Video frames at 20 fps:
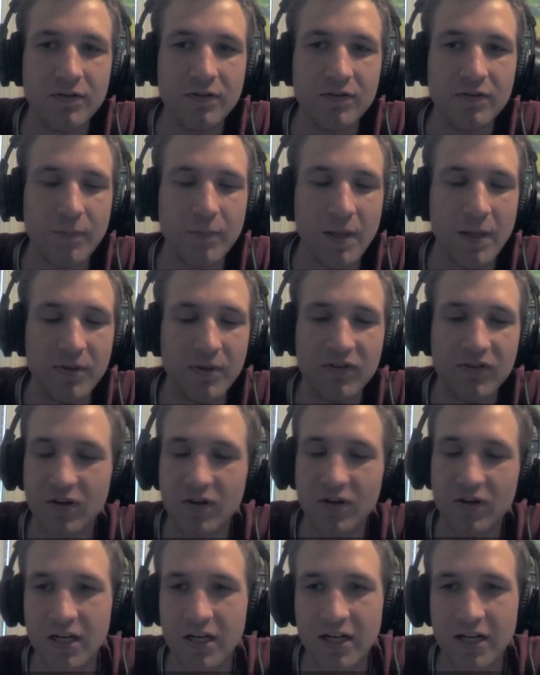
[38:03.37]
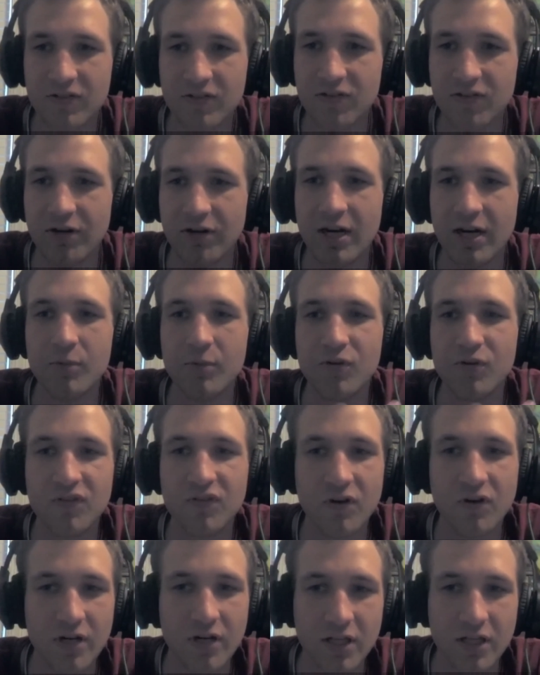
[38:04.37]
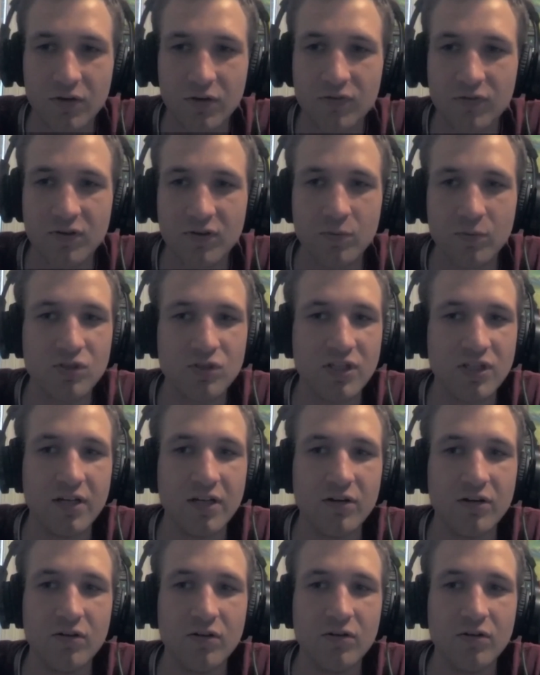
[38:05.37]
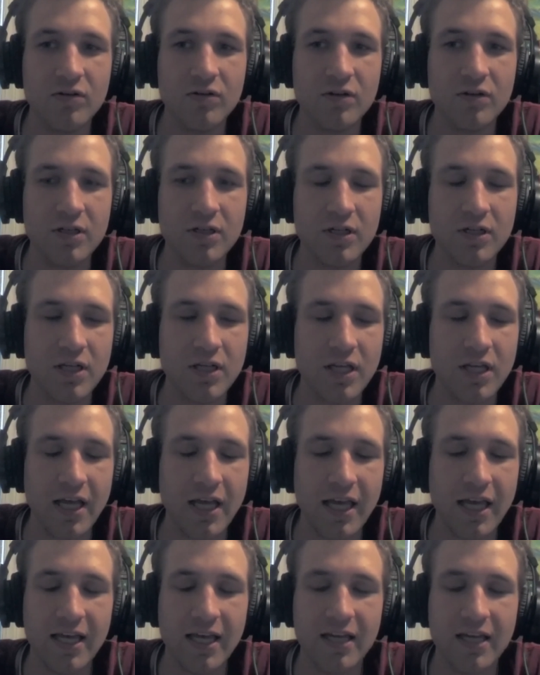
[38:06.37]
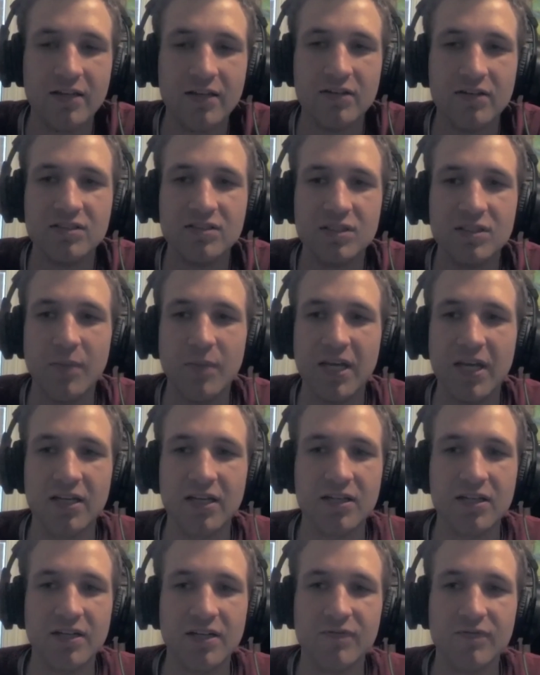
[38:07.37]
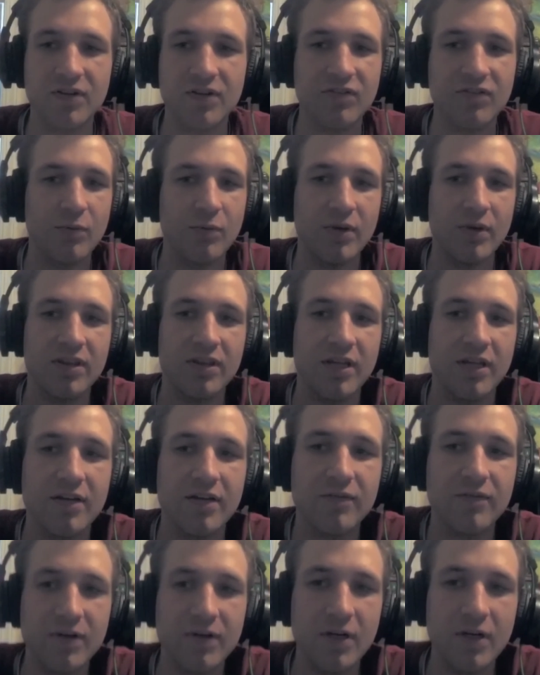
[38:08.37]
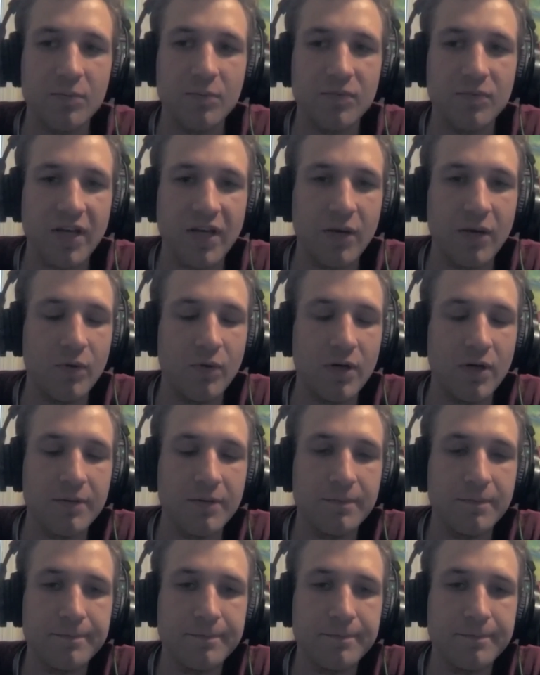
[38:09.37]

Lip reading: maybe start an Instagram or start a YouTube channel and to make a difference with it from day one?